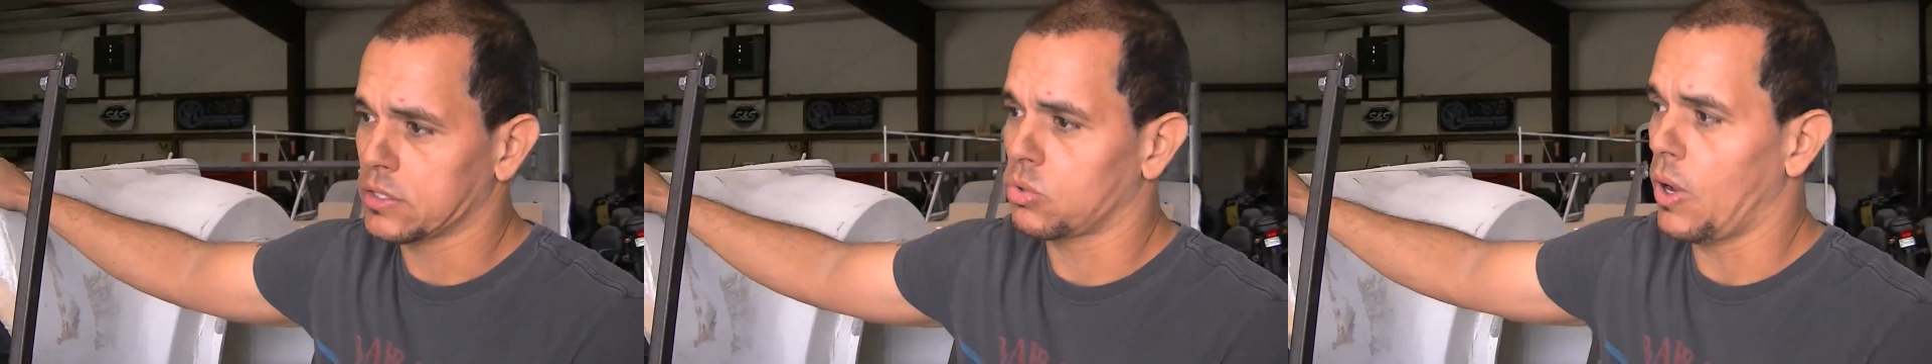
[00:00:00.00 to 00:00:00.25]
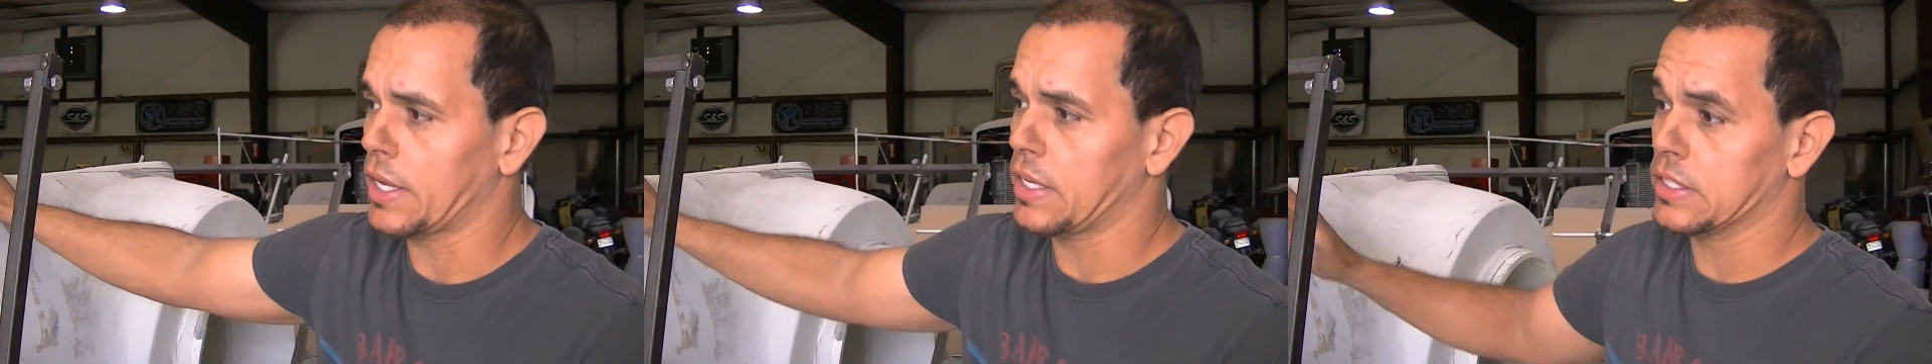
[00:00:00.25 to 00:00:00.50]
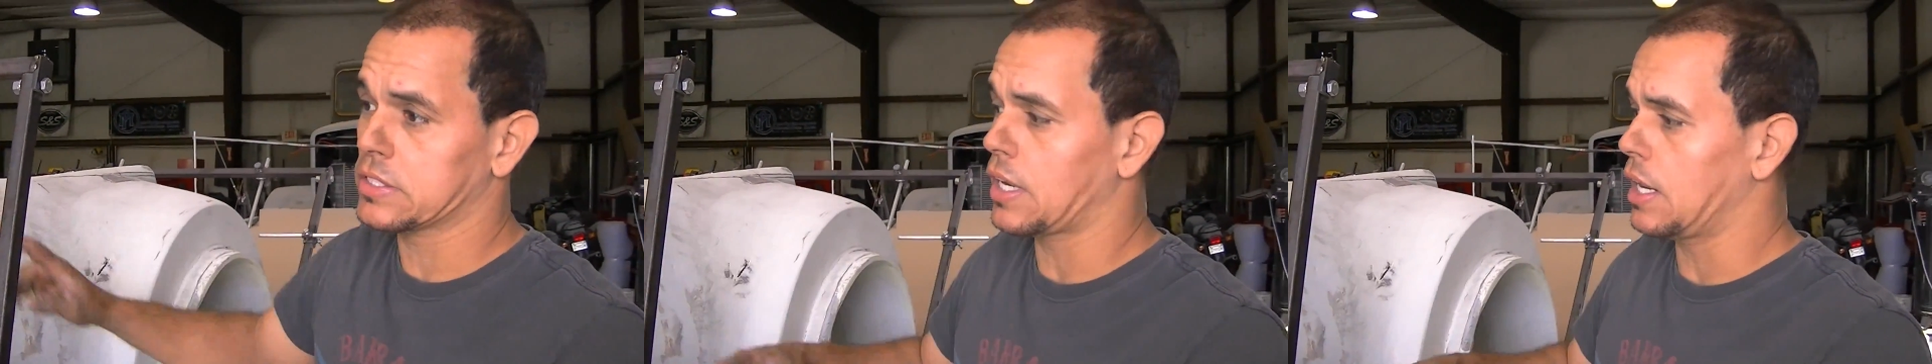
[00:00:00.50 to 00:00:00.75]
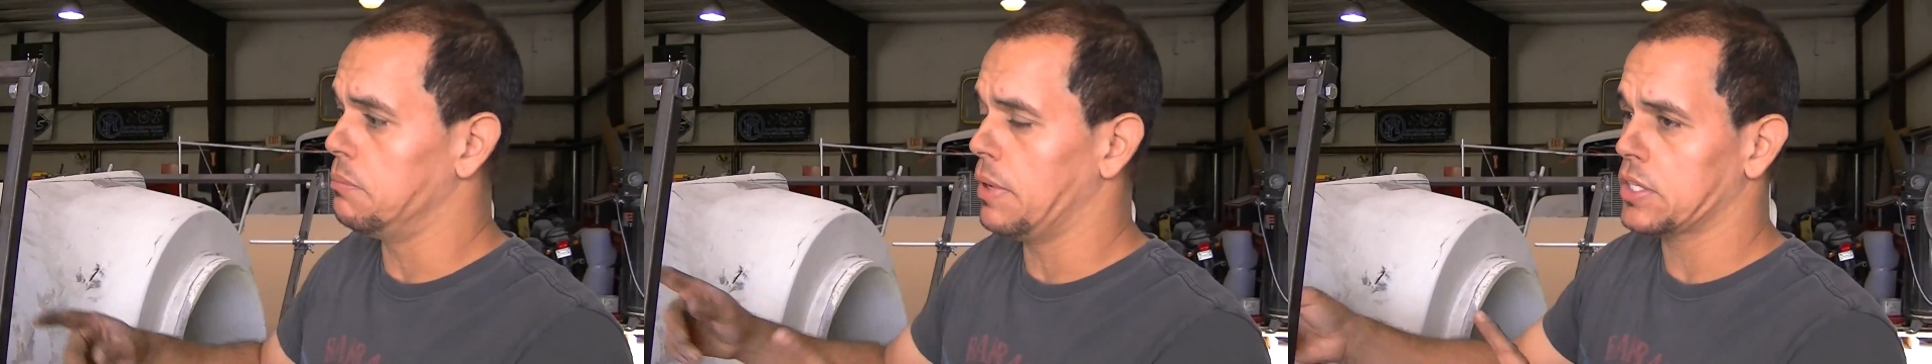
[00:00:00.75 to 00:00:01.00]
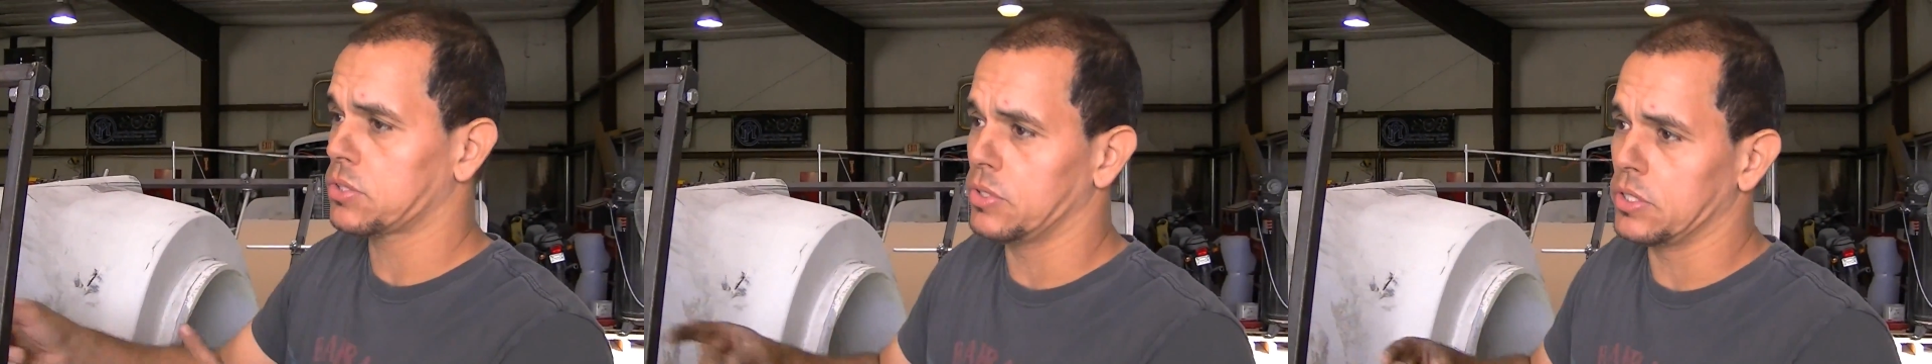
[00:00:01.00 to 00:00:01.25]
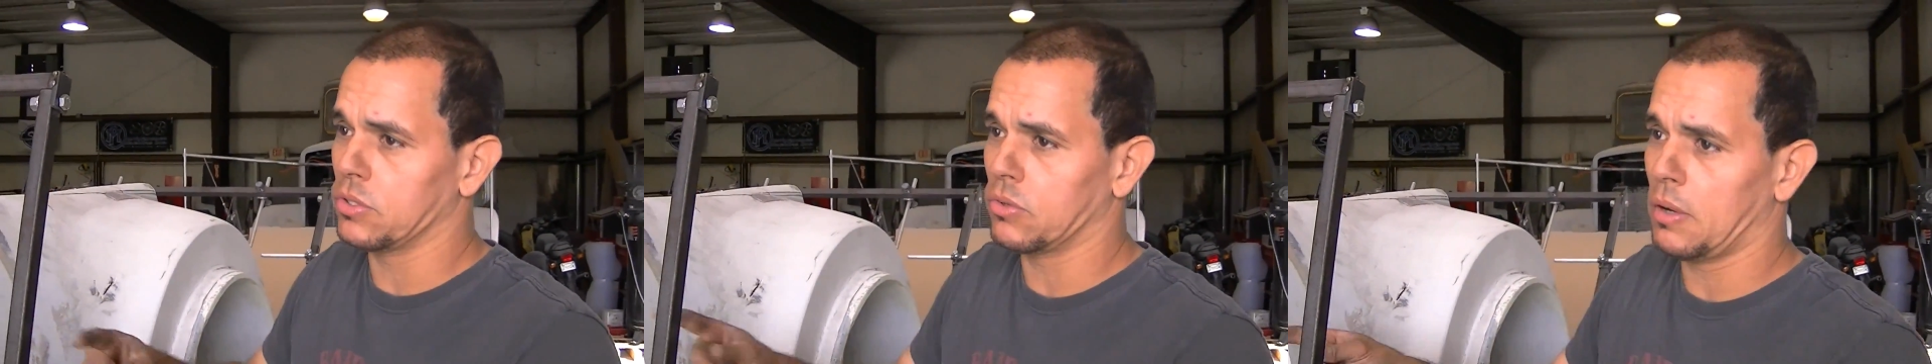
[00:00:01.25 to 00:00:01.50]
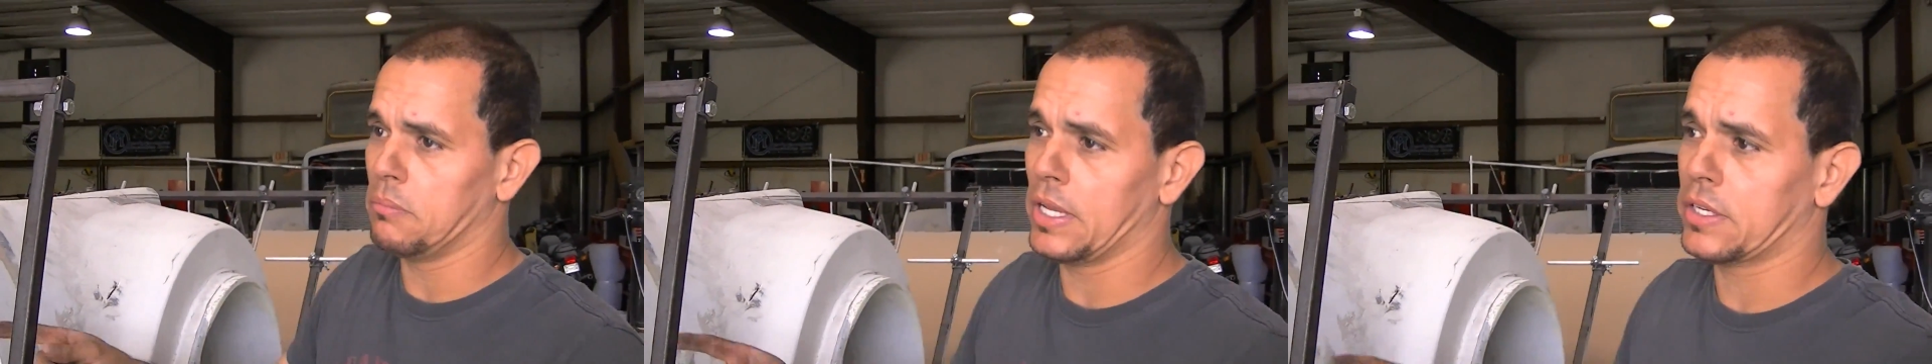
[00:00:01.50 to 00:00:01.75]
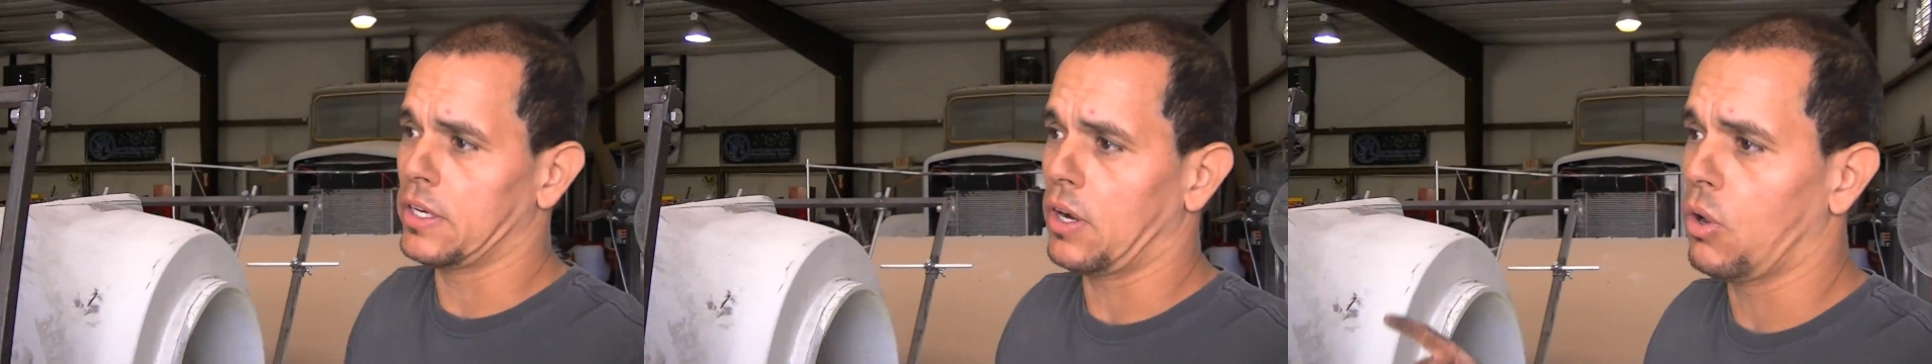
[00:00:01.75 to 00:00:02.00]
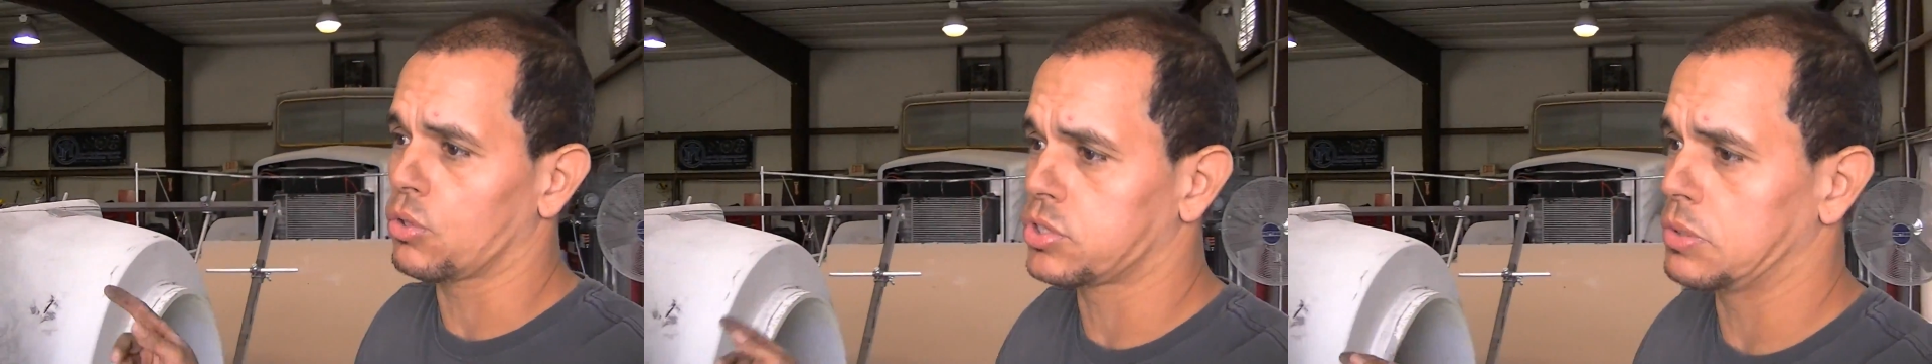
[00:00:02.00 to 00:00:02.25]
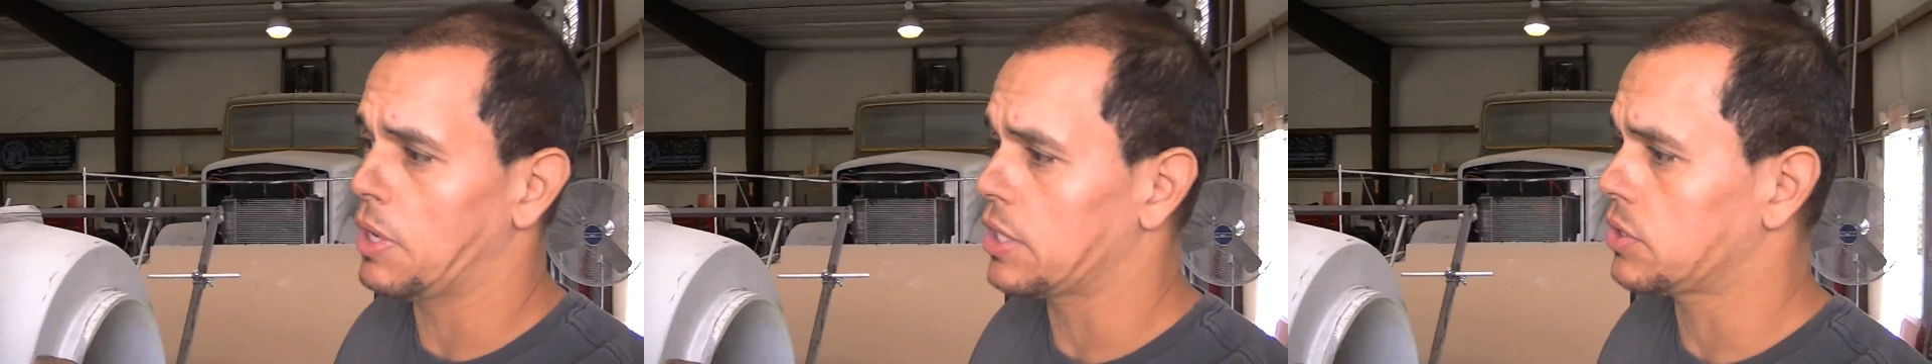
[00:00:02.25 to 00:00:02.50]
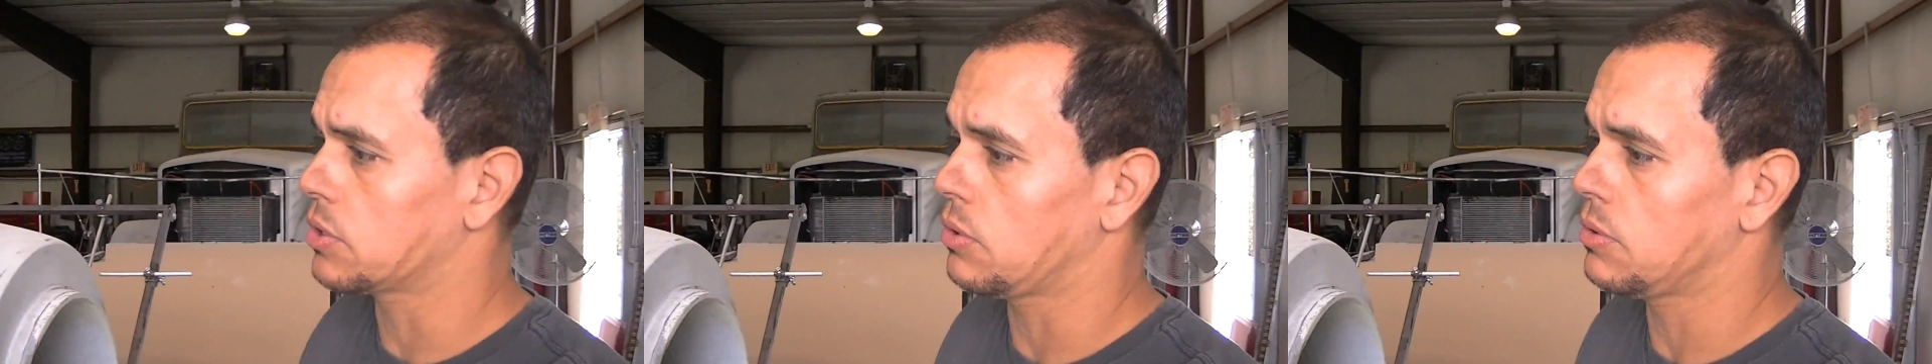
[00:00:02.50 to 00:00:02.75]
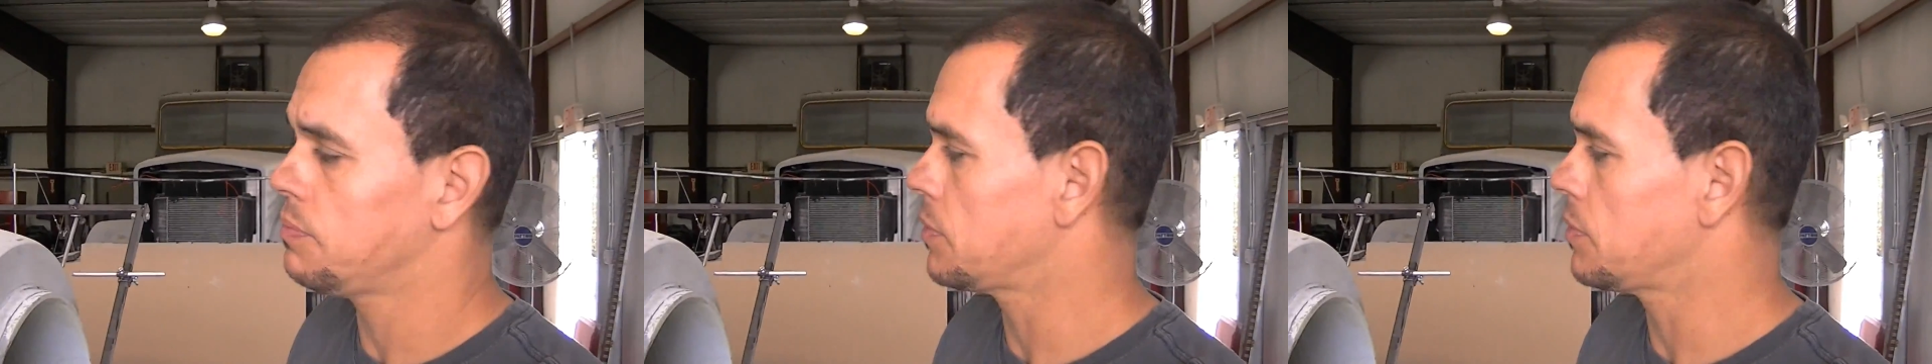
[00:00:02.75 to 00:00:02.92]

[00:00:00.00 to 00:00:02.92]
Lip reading: so I can start measuring, and making it all symmetrical.